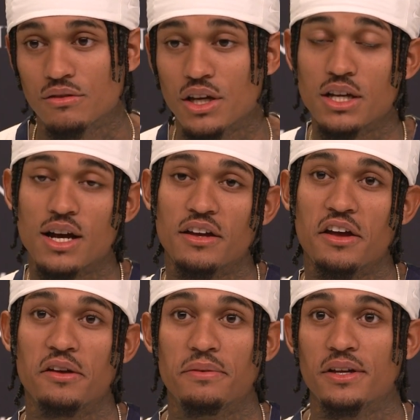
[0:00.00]
yeah, he got
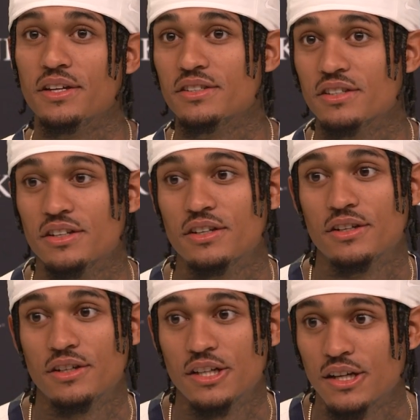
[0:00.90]
game. He's he
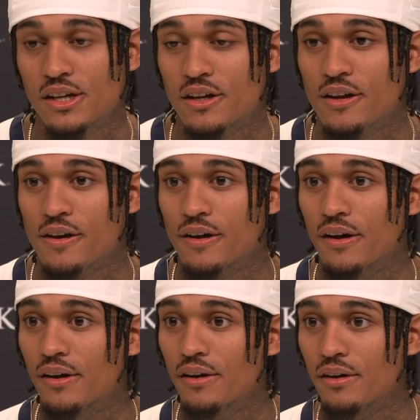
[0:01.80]

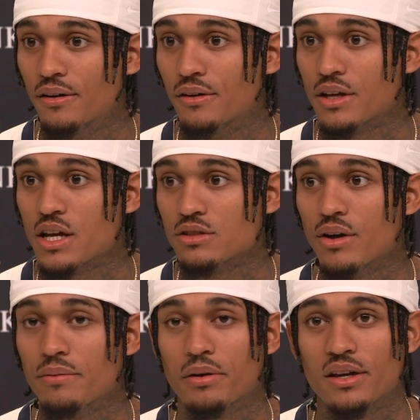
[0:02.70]
has
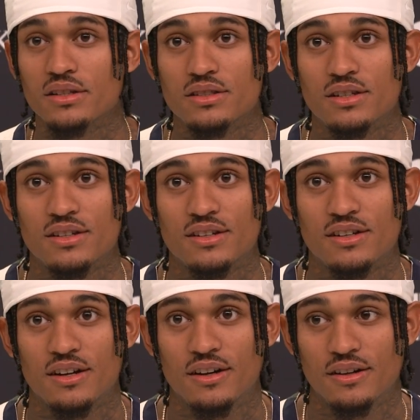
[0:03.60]
great pace.
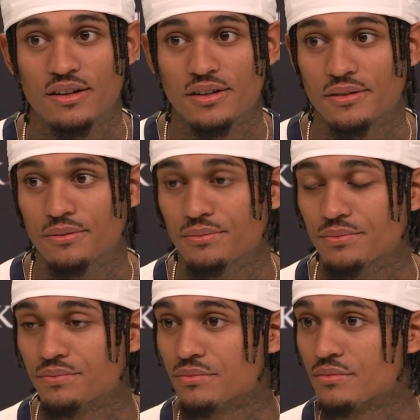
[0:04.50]

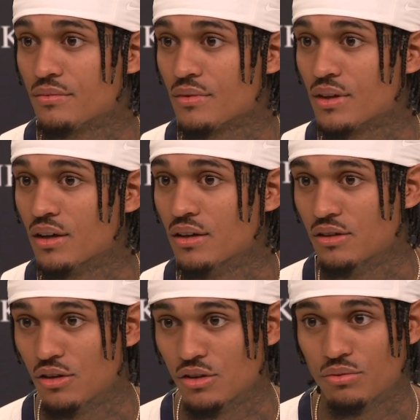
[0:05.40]

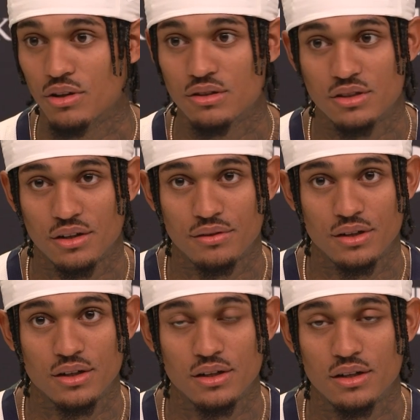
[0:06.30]
You know, he's really
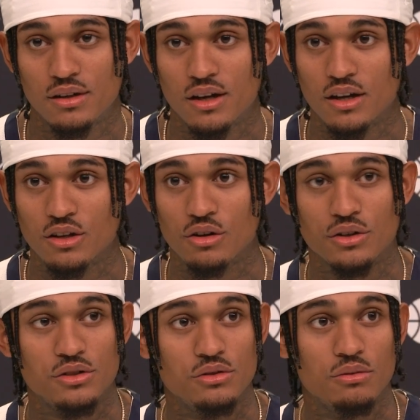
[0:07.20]
shifty and, you know, he
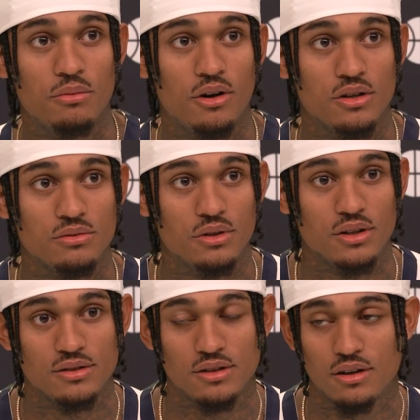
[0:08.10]
can shoot the ball as
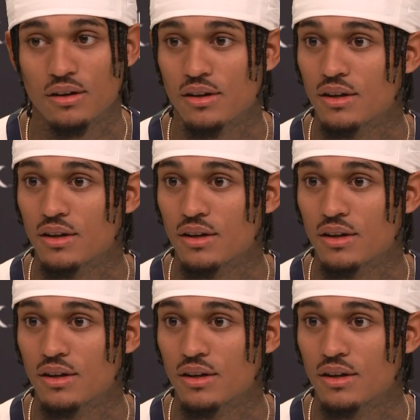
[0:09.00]
well. So